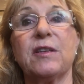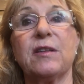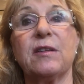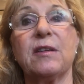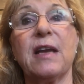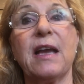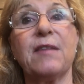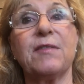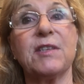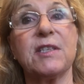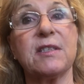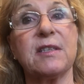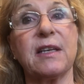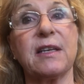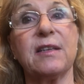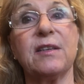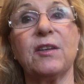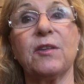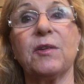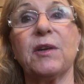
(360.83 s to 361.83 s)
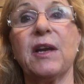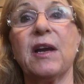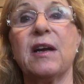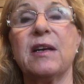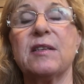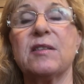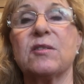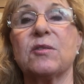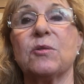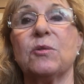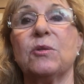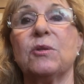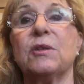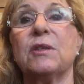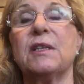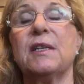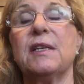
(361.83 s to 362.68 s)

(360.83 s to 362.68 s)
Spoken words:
to have a secondary high school,